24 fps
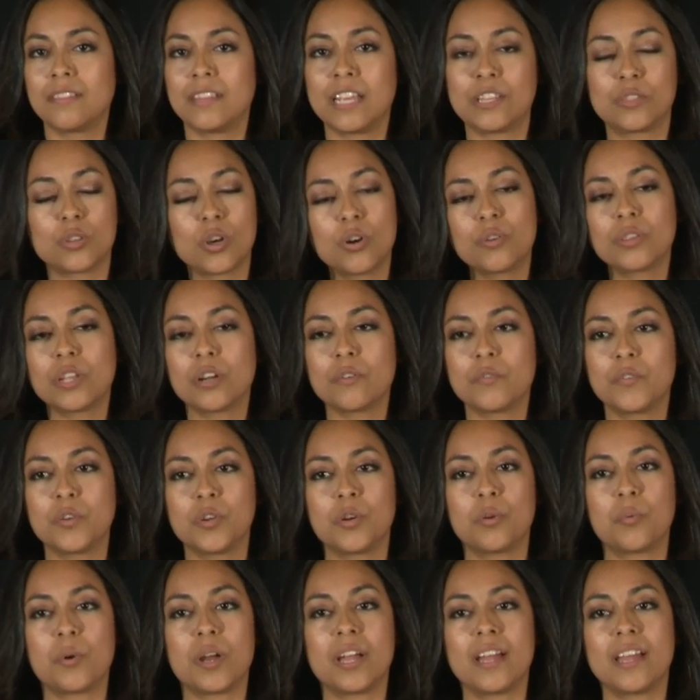They throw their
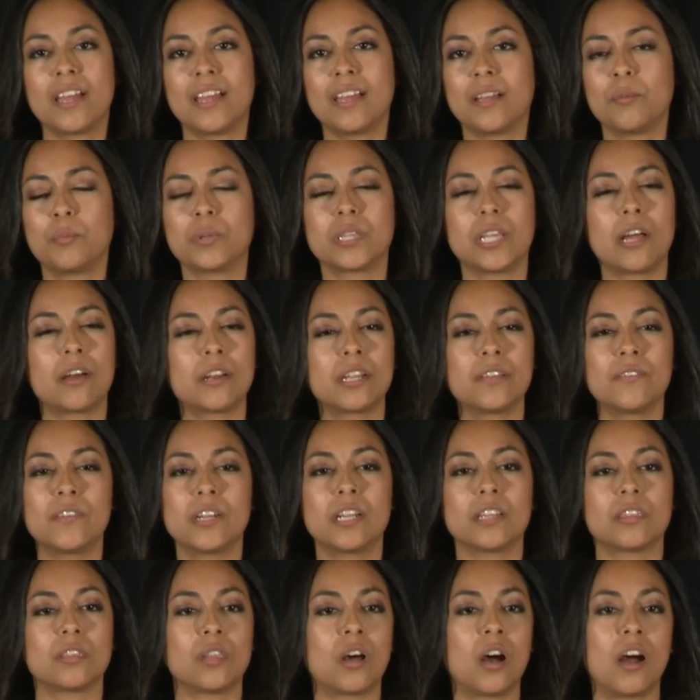food away without
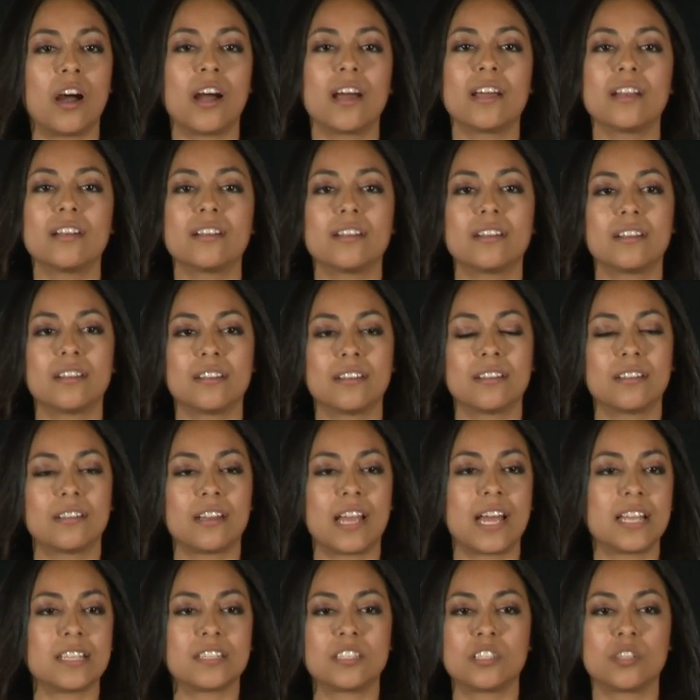even a thought
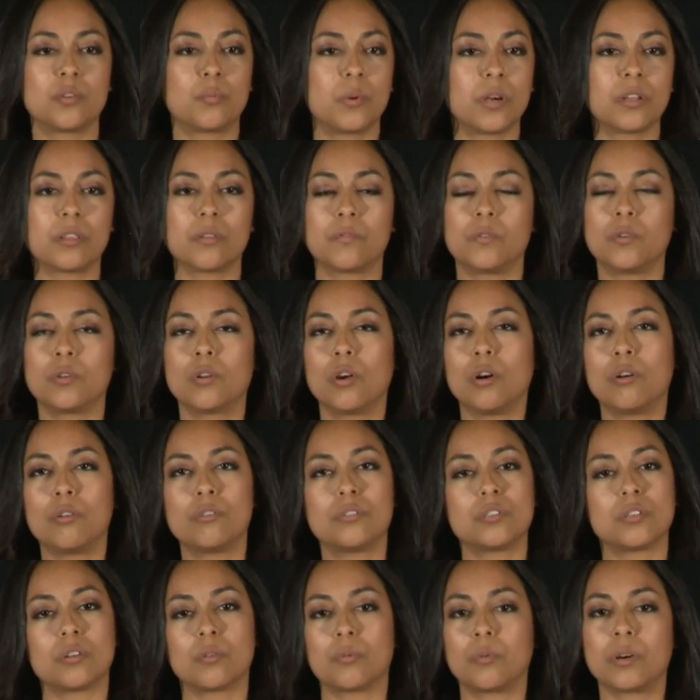as to where the food
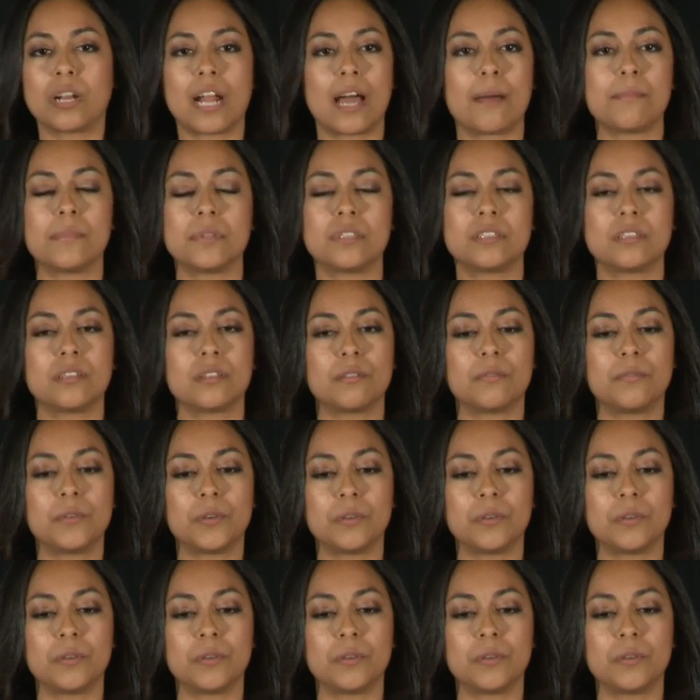goes or what happens to the